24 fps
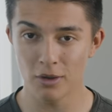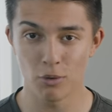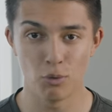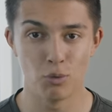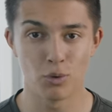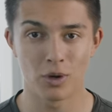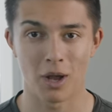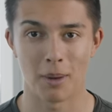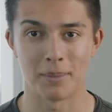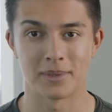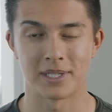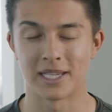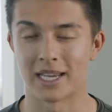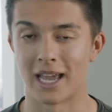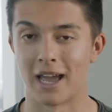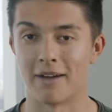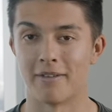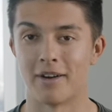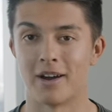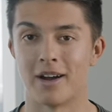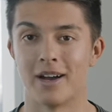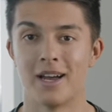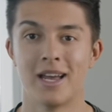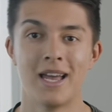all coming
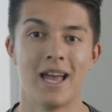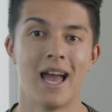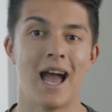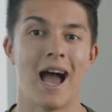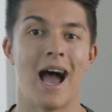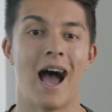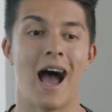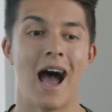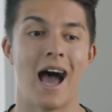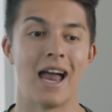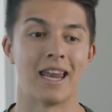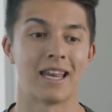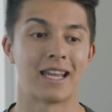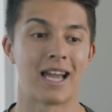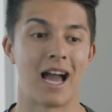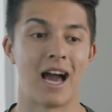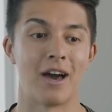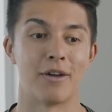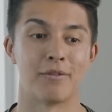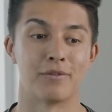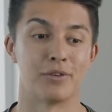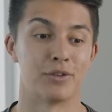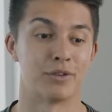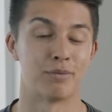together and
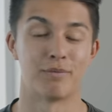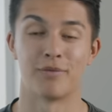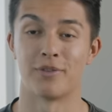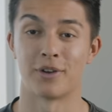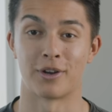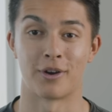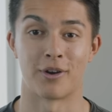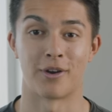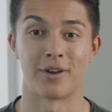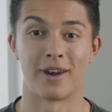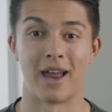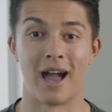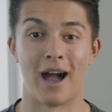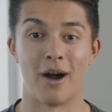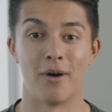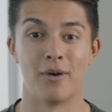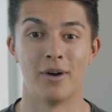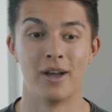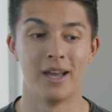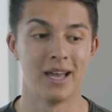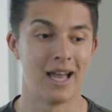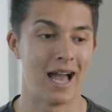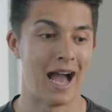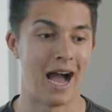kind of just figuring
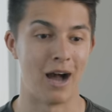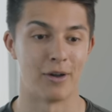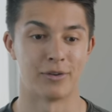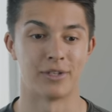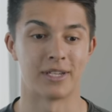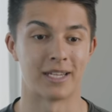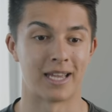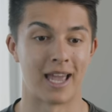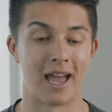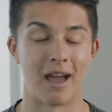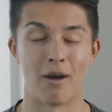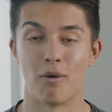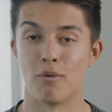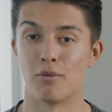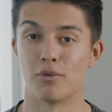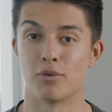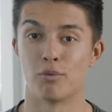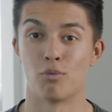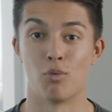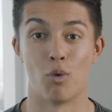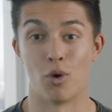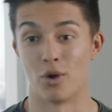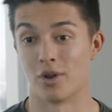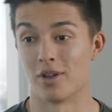out how to get
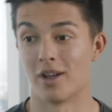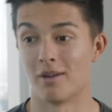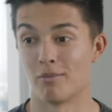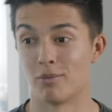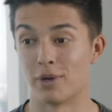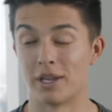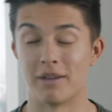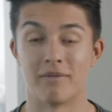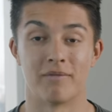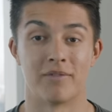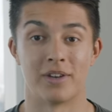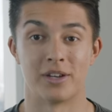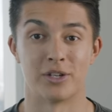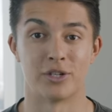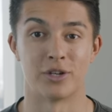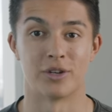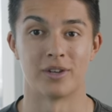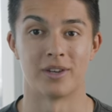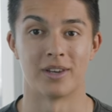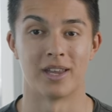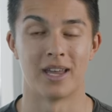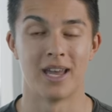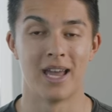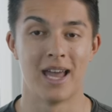what we
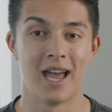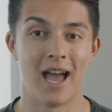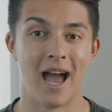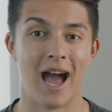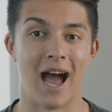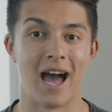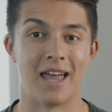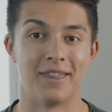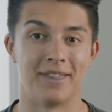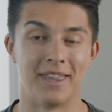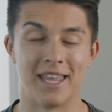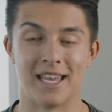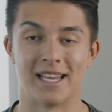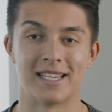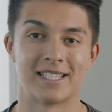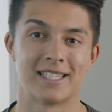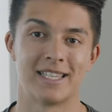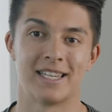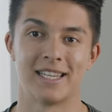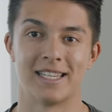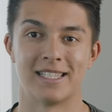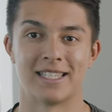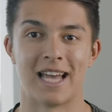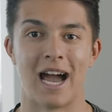envisioned. And
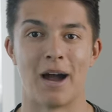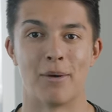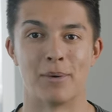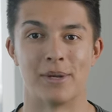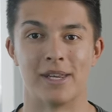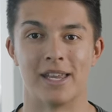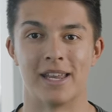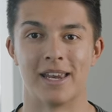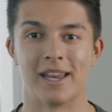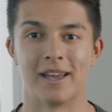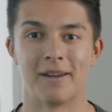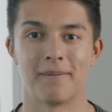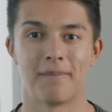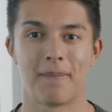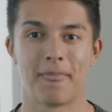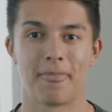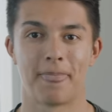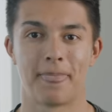this is how we did it.